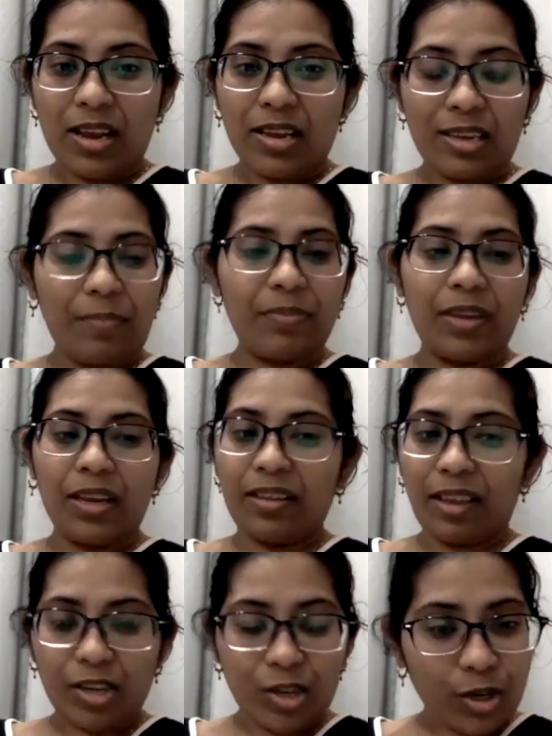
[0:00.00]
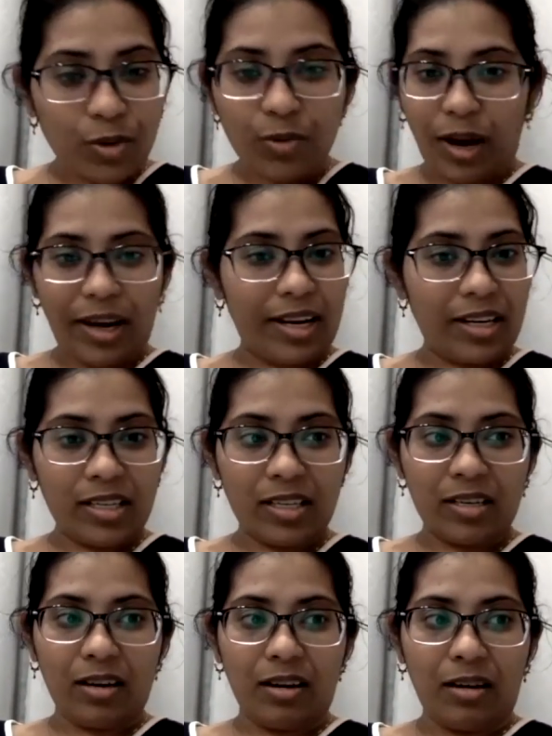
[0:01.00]
something that you write,
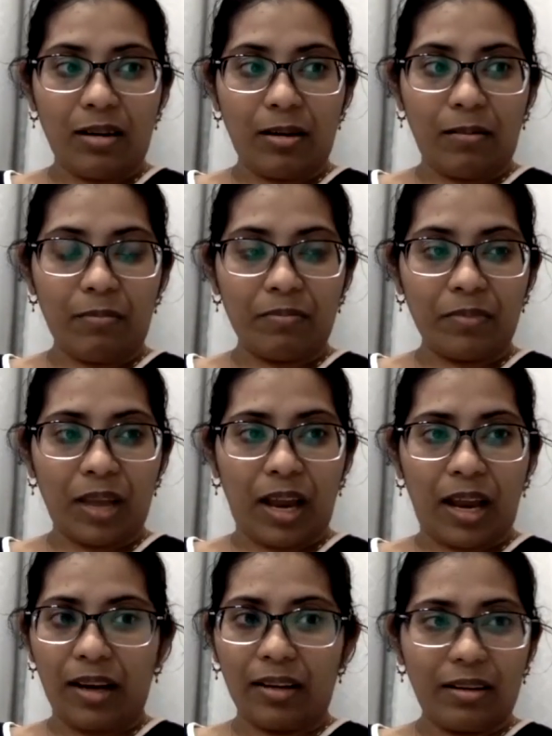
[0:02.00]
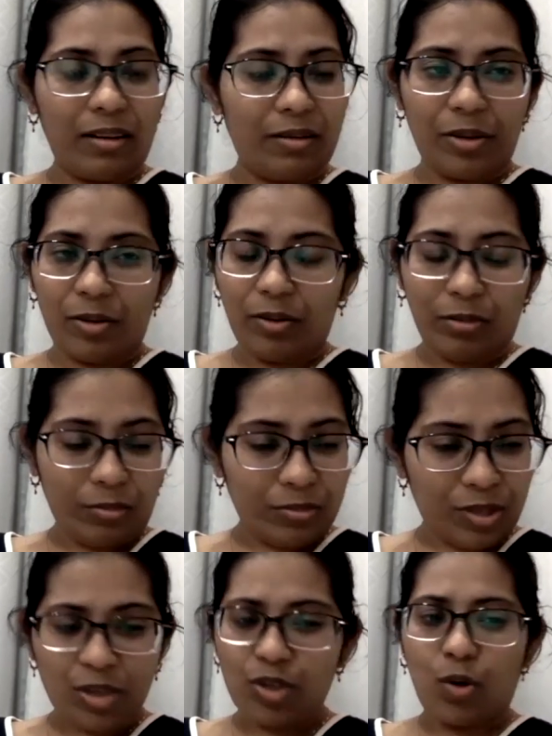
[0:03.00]
and
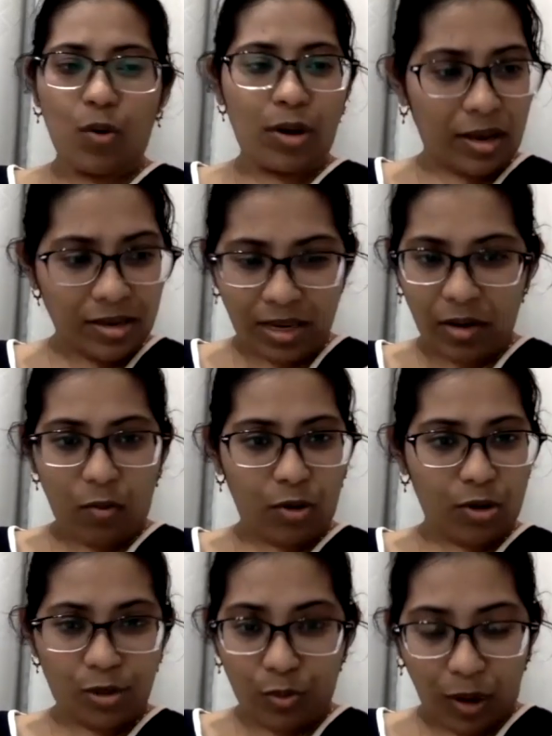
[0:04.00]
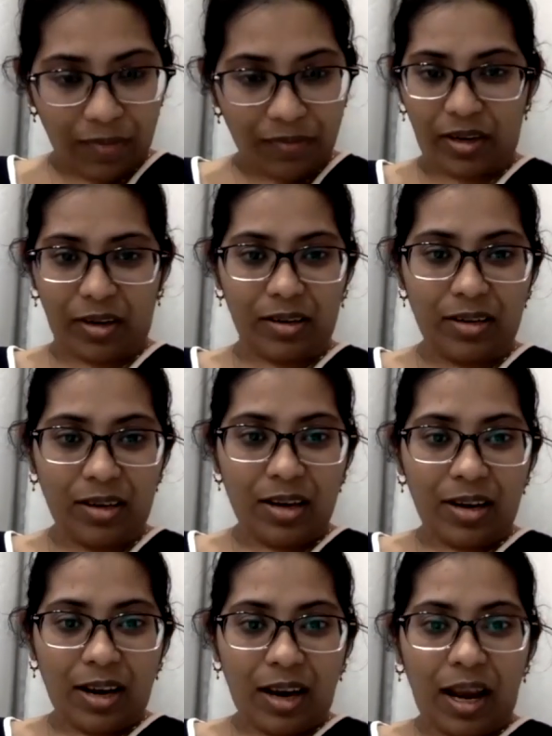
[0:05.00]
just showcasing what you have done
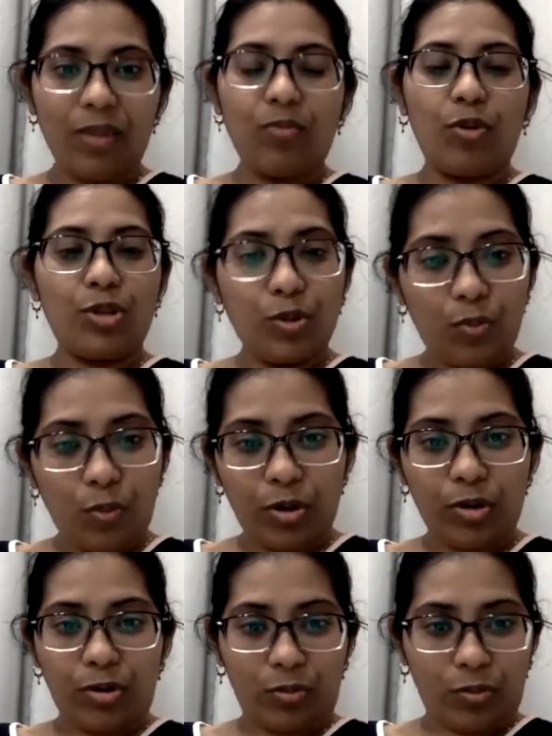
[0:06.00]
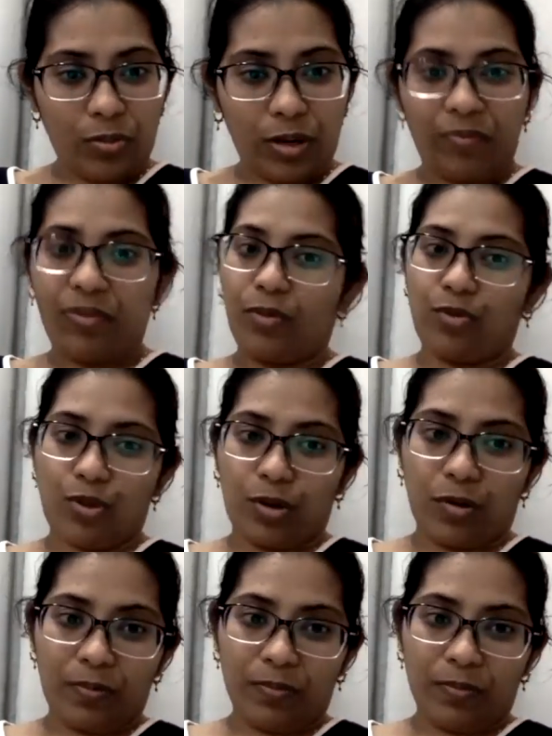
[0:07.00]
and what you want to do in future?